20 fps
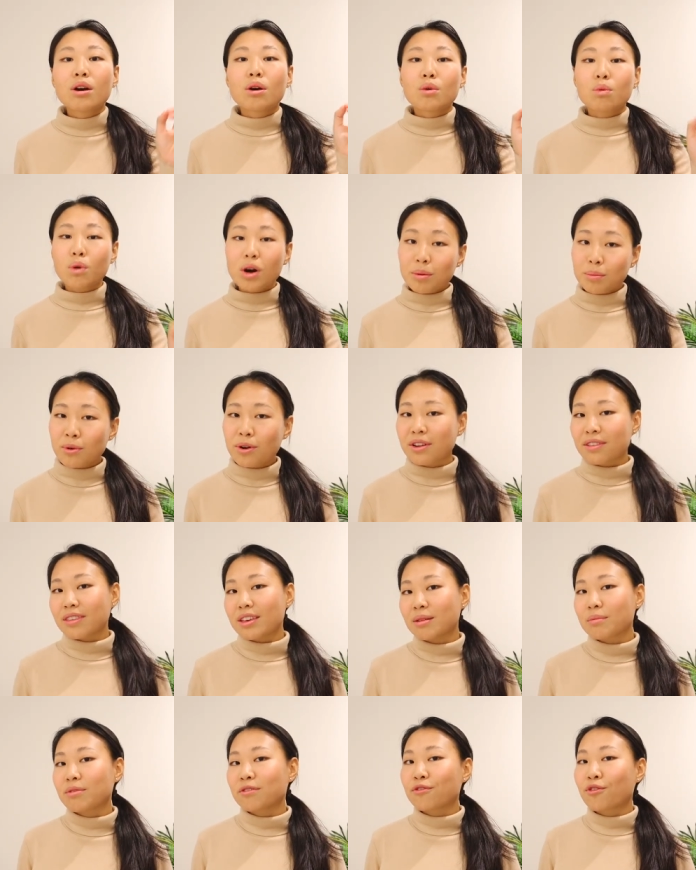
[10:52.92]
One more
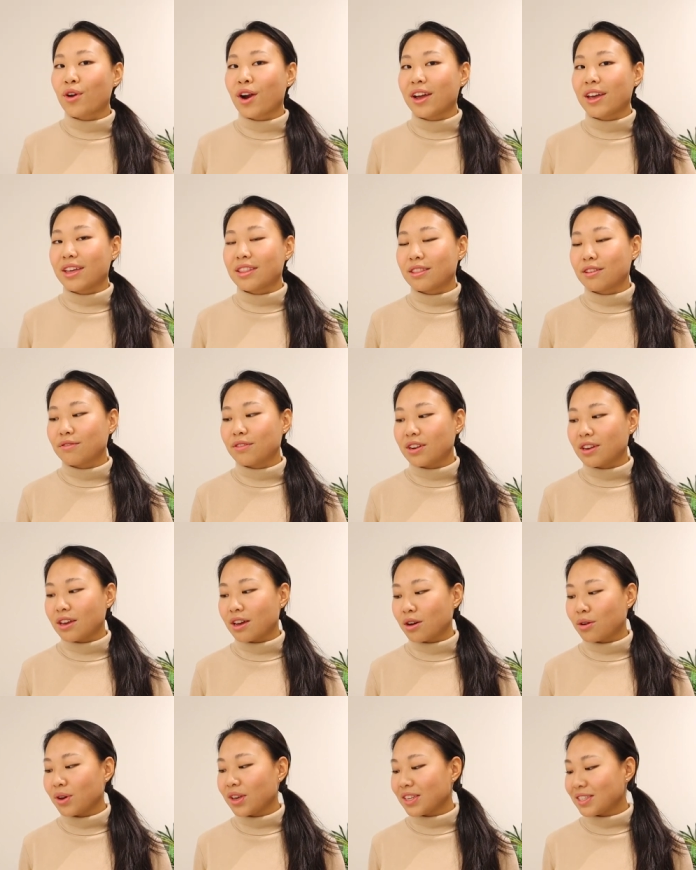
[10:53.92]
thing before I end the
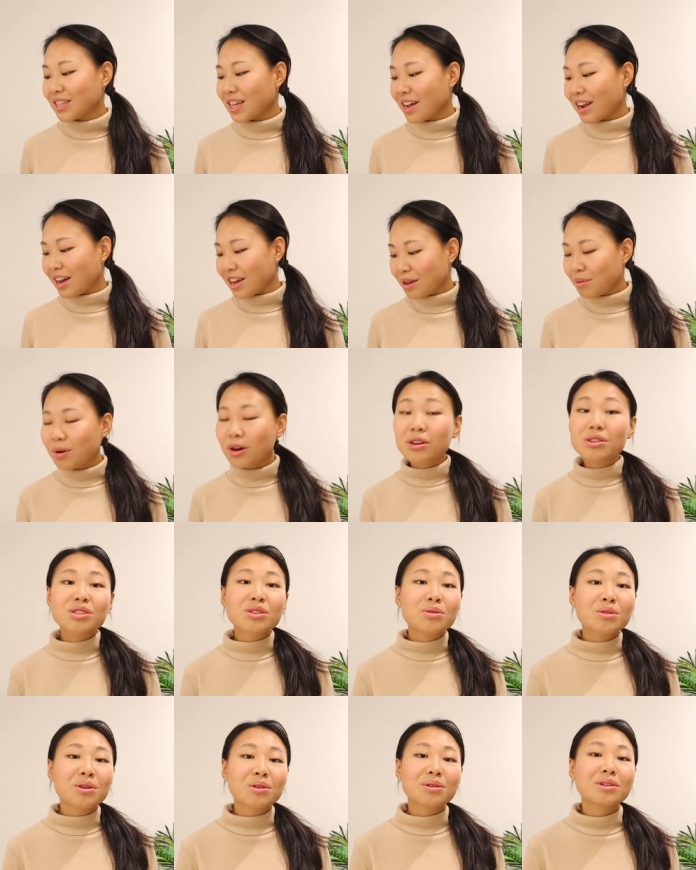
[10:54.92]
video is that I am
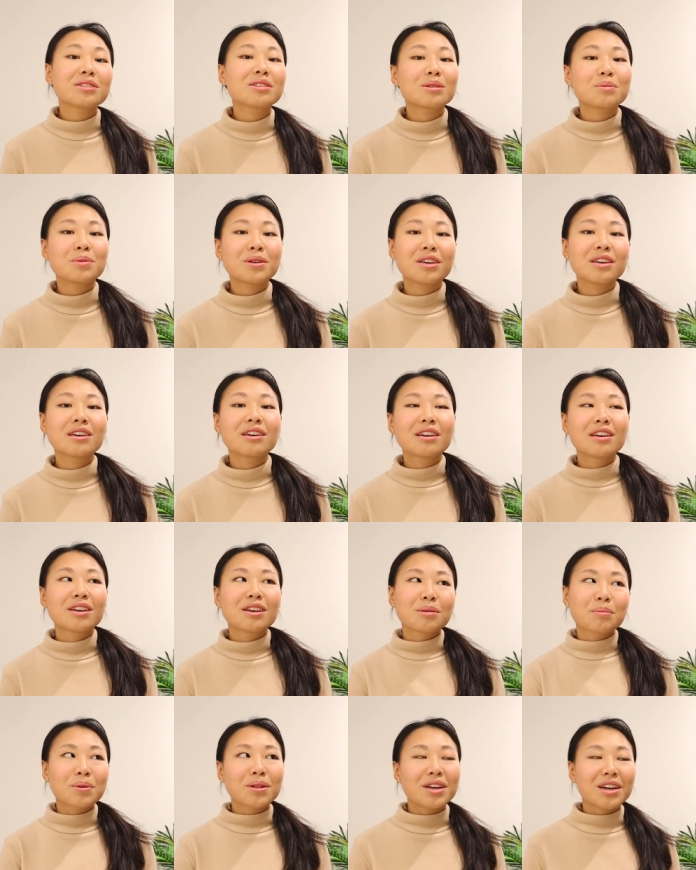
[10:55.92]
also going to be
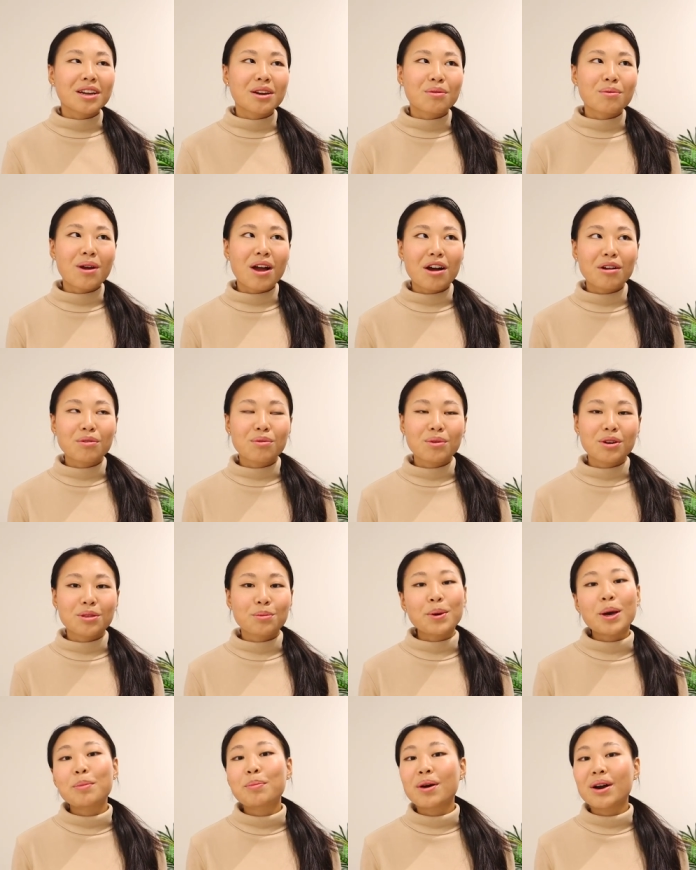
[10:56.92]
playing around with
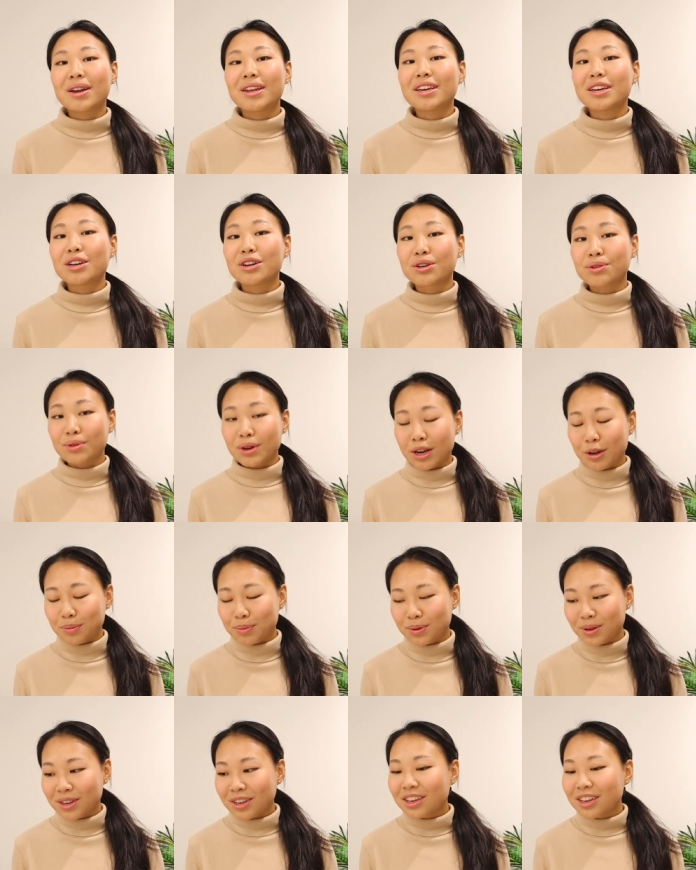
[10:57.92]
my putting grip.